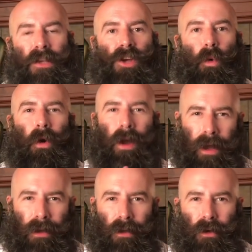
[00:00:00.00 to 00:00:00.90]
So what
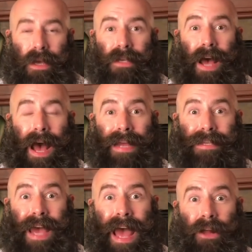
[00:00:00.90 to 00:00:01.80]
I do is I
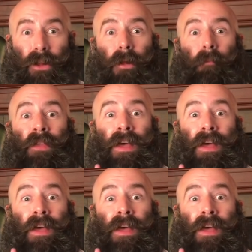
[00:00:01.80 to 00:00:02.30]
tackle